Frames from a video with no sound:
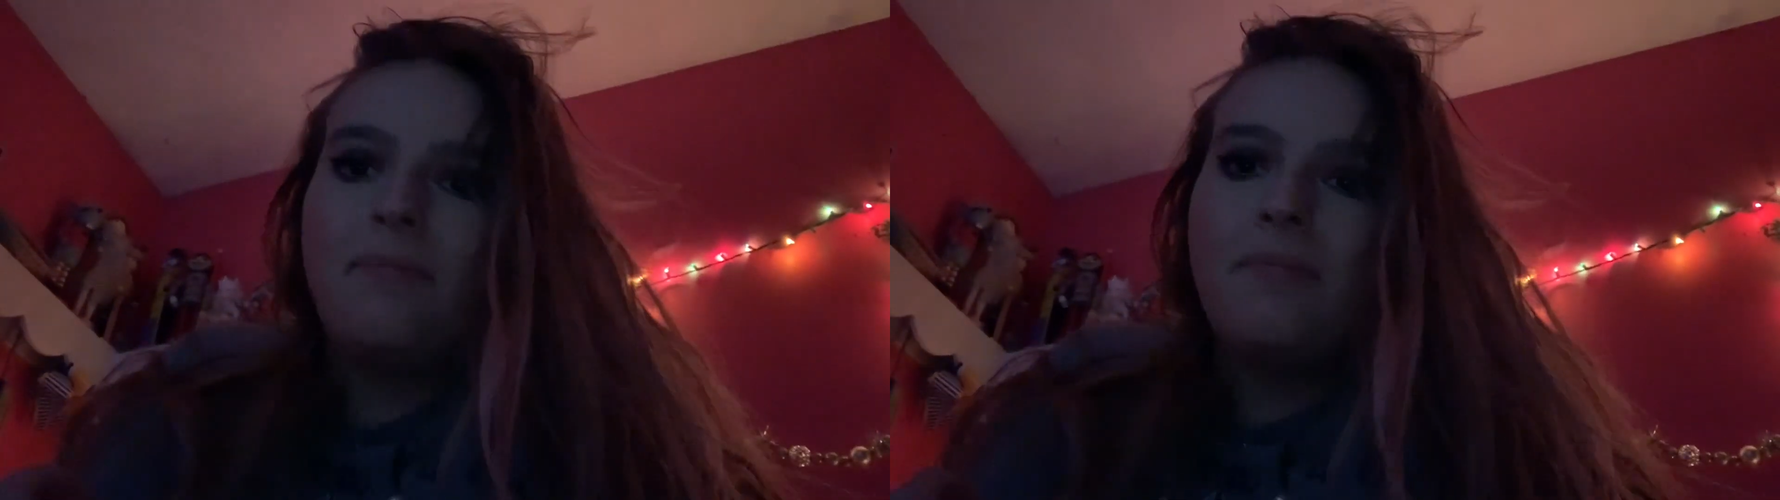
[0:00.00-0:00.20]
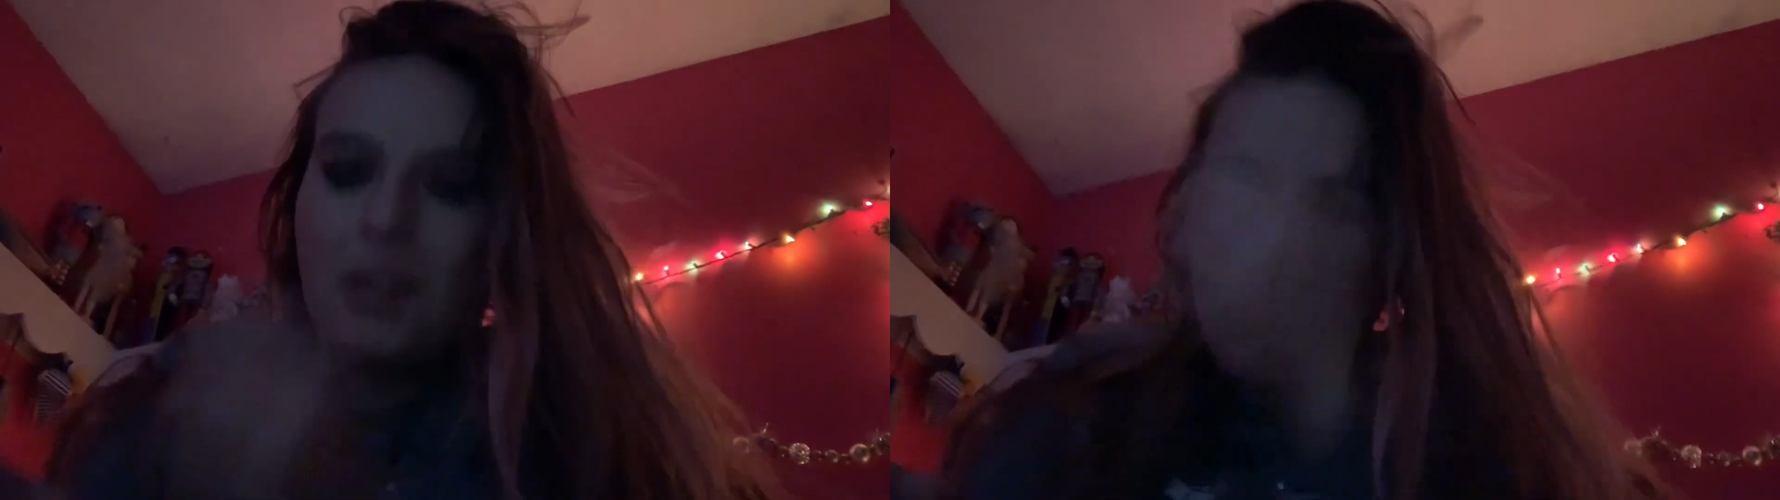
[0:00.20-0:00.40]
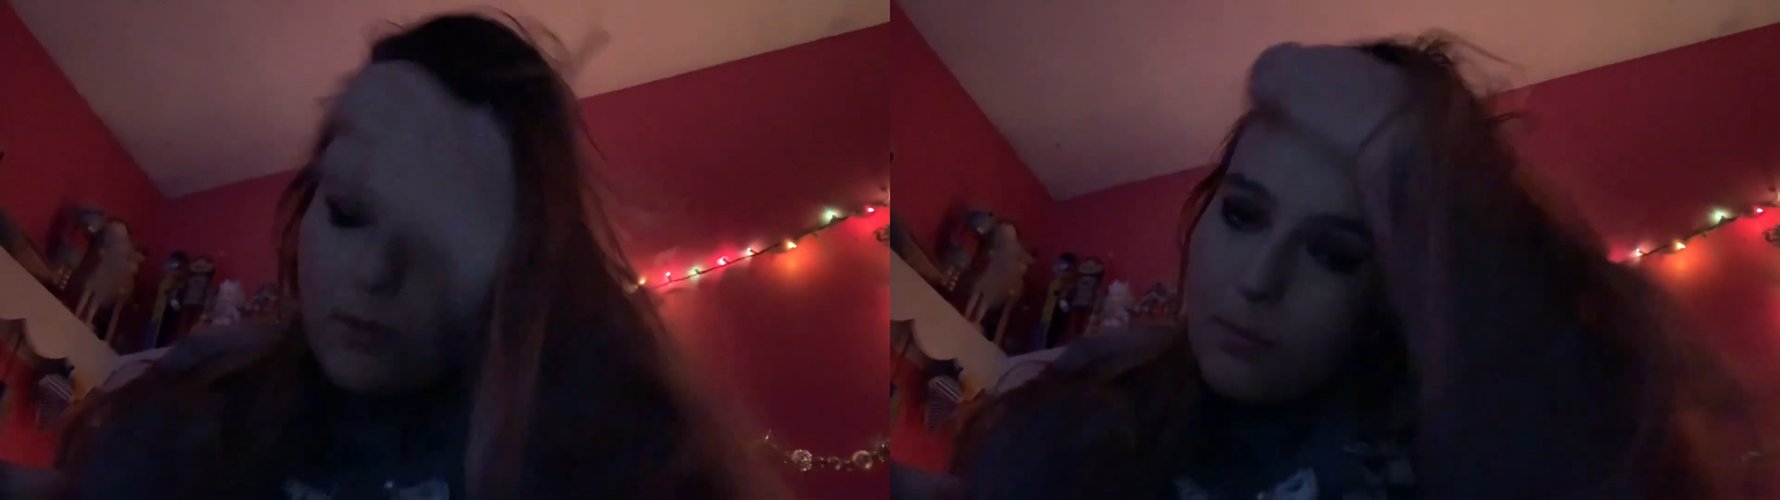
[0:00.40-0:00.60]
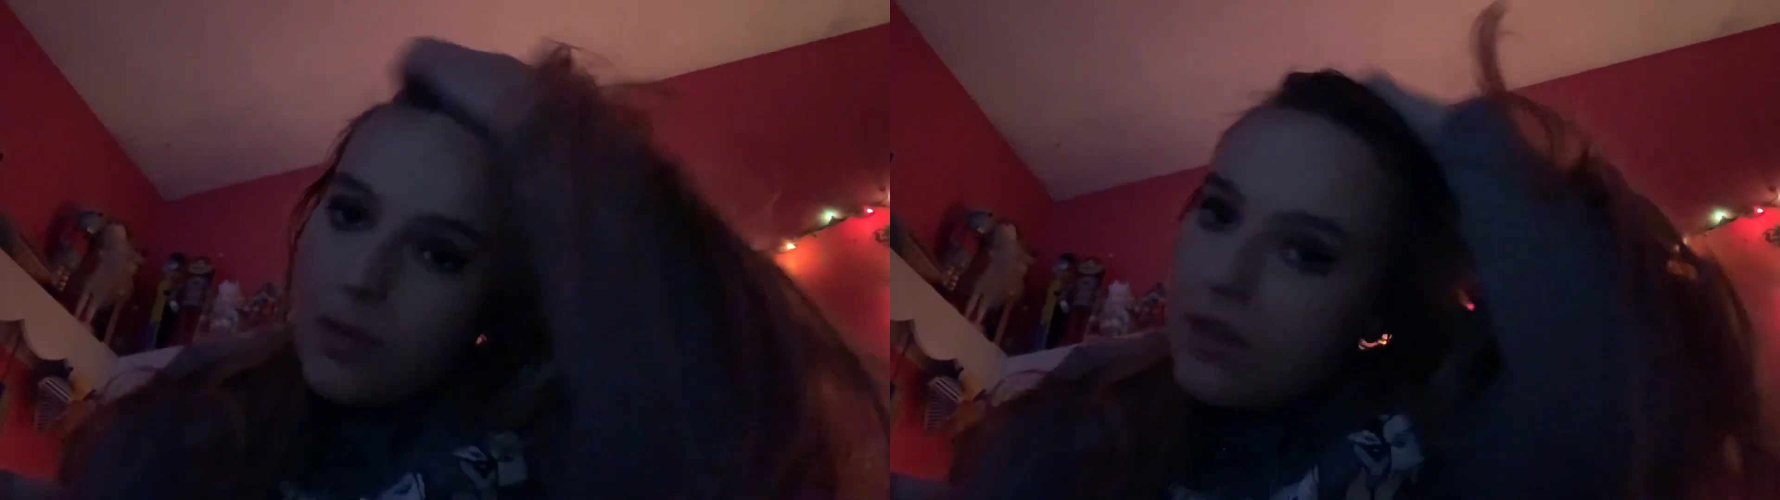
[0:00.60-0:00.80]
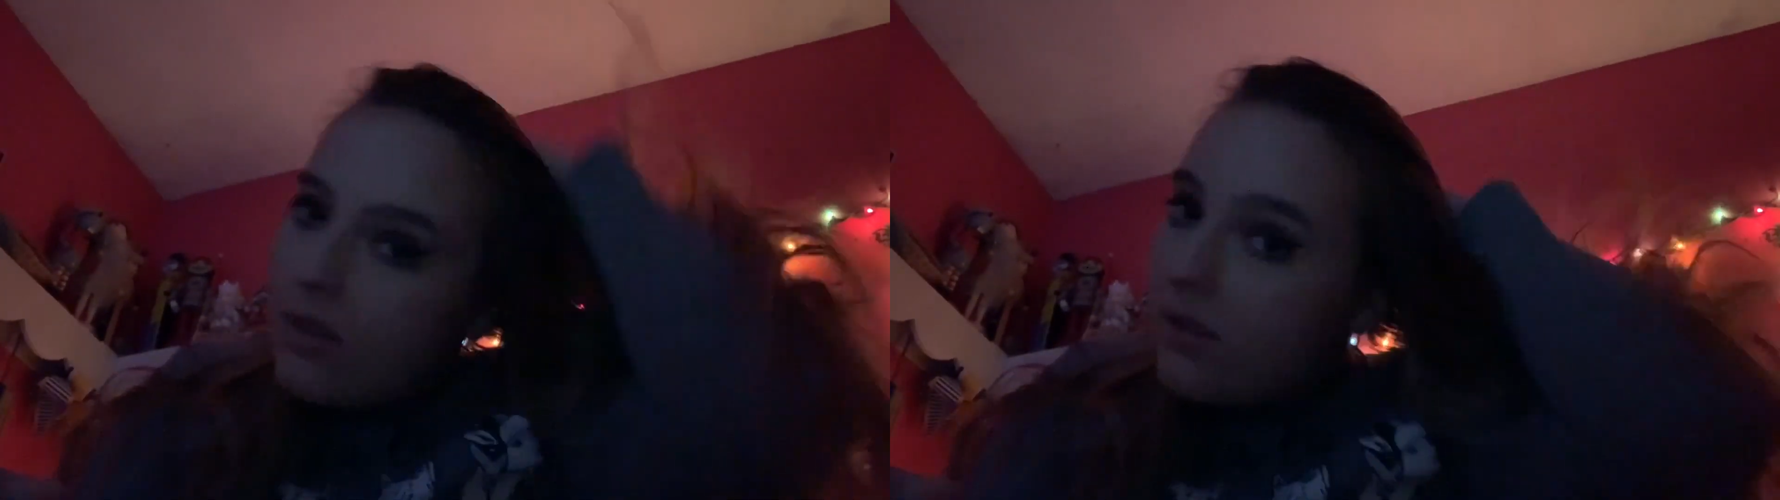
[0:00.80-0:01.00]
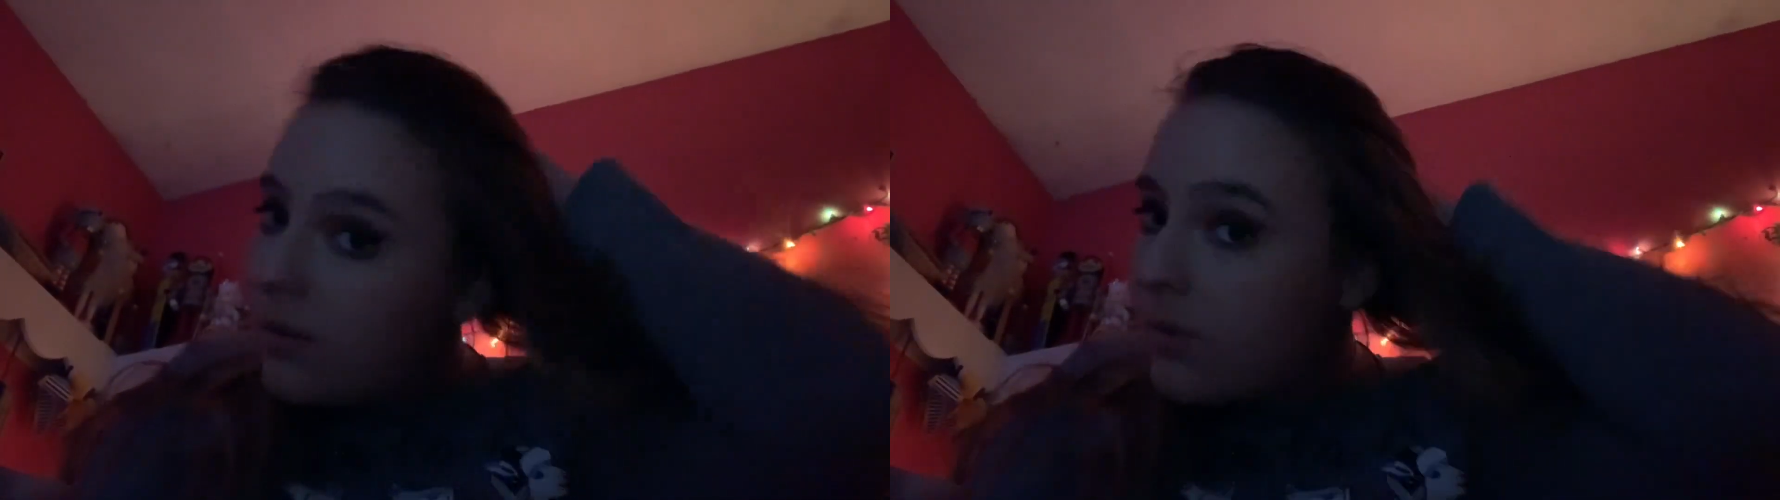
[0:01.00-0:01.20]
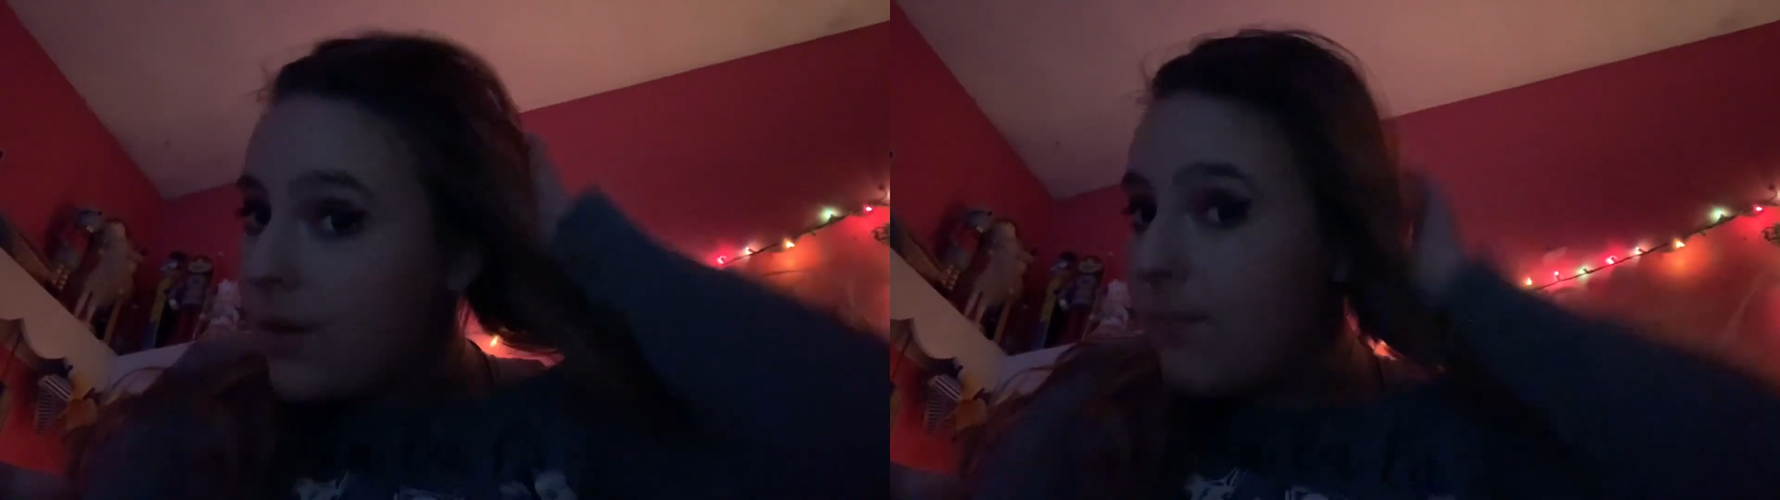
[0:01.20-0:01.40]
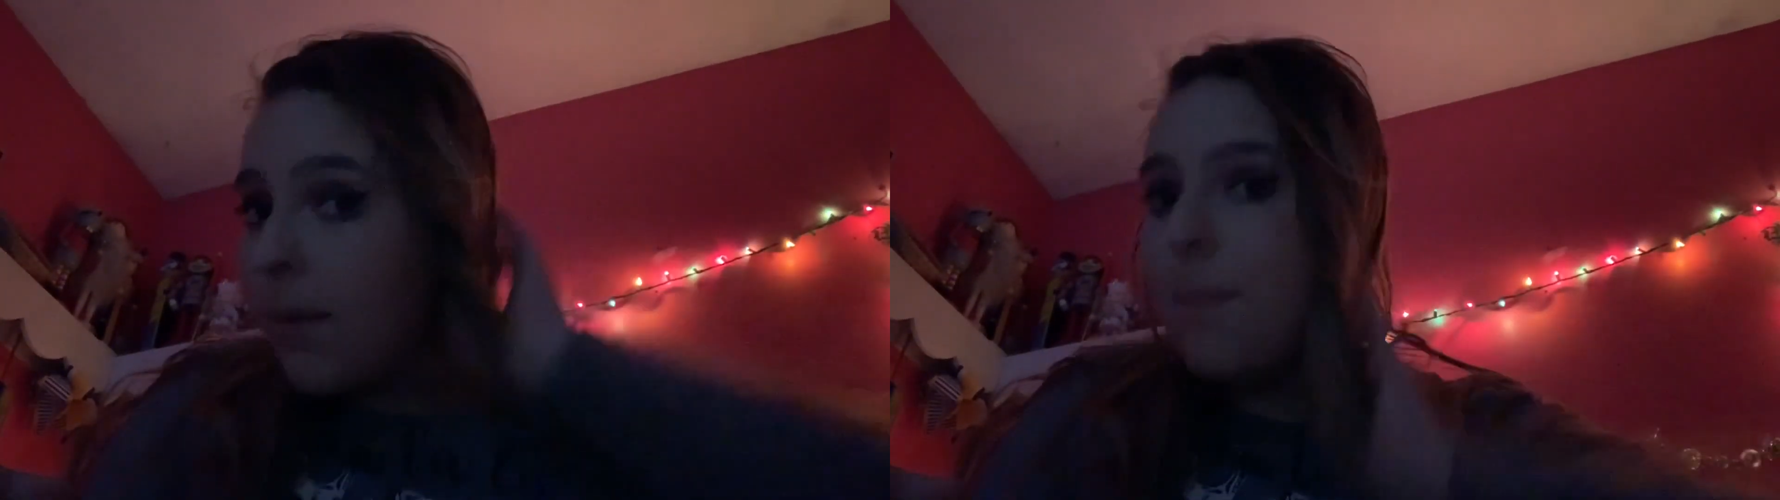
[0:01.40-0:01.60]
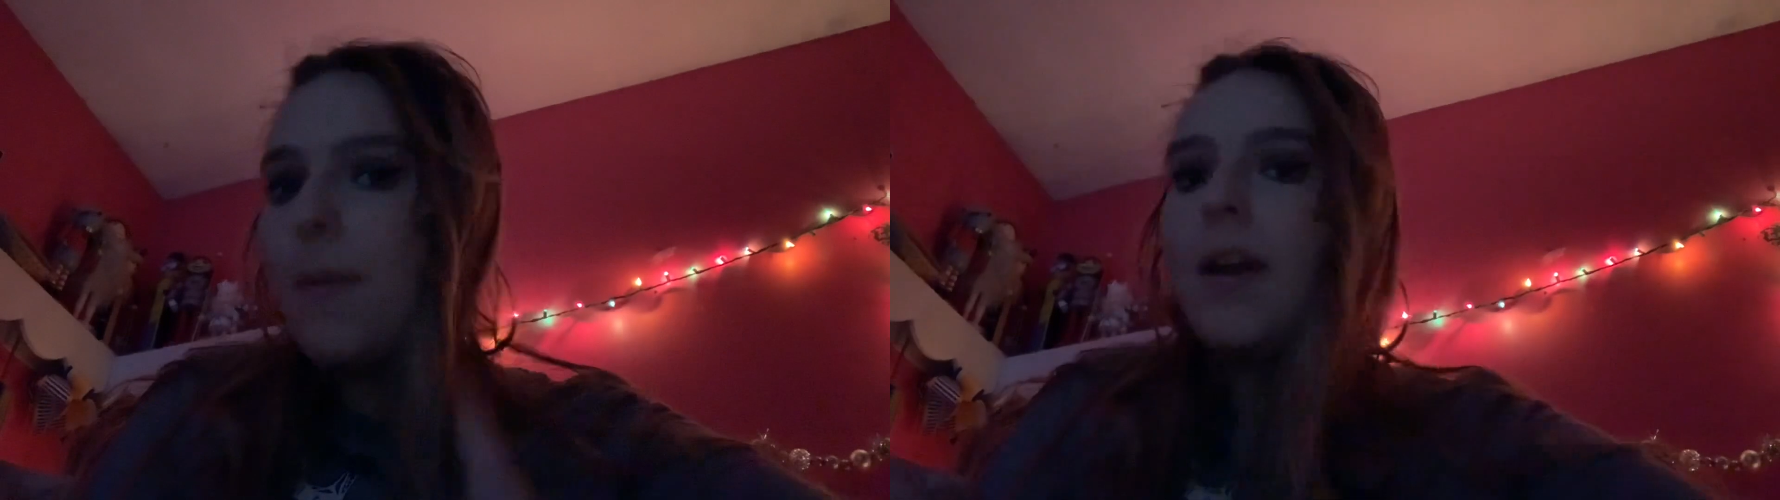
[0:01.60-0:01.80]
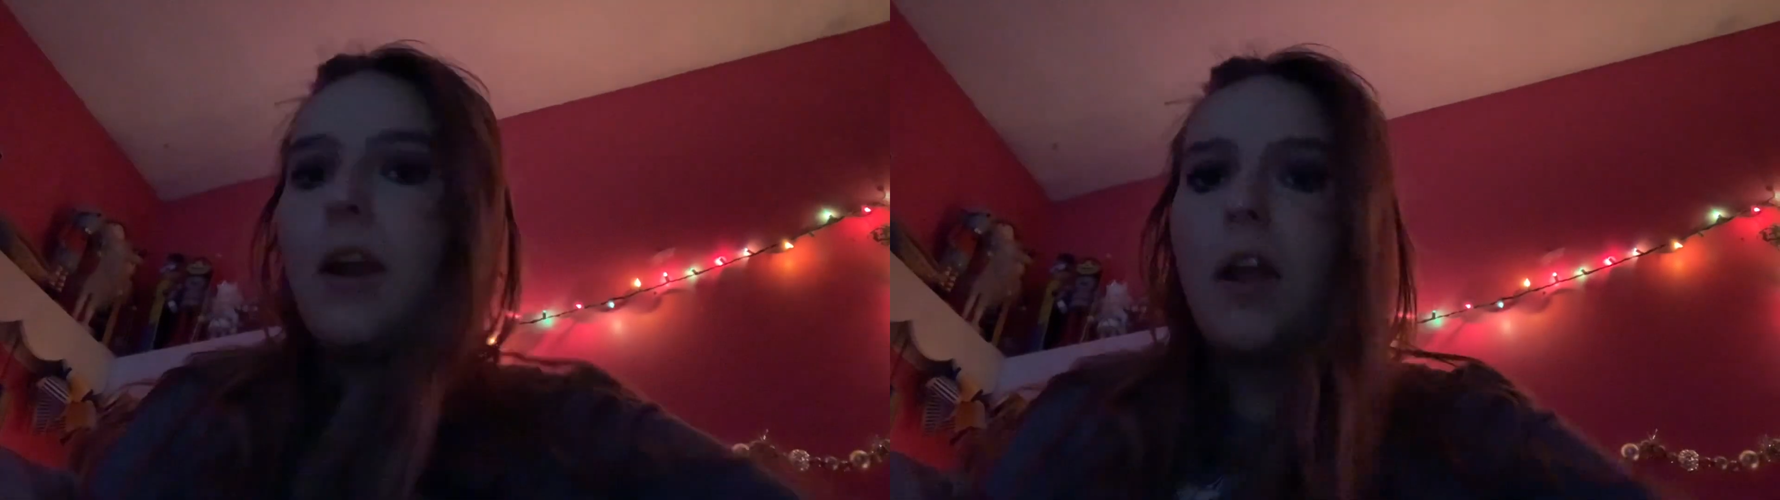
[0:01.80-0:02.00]
That was me. I was like, my
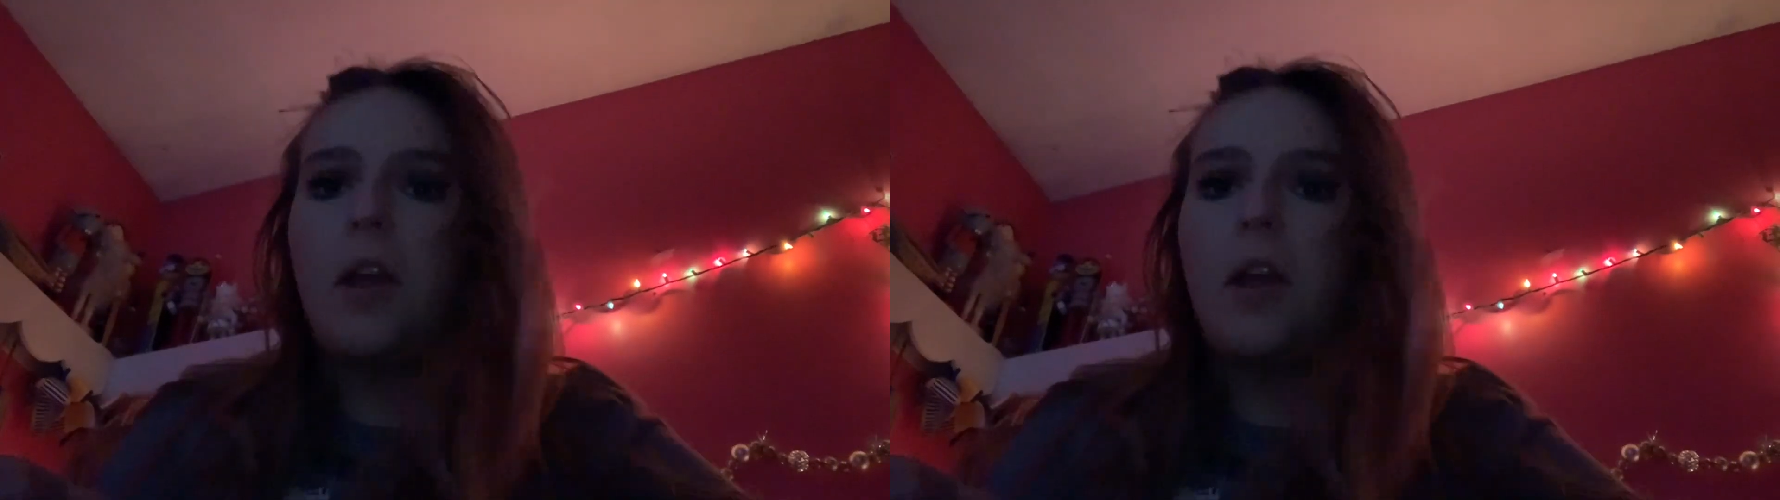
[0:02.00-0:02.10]
bed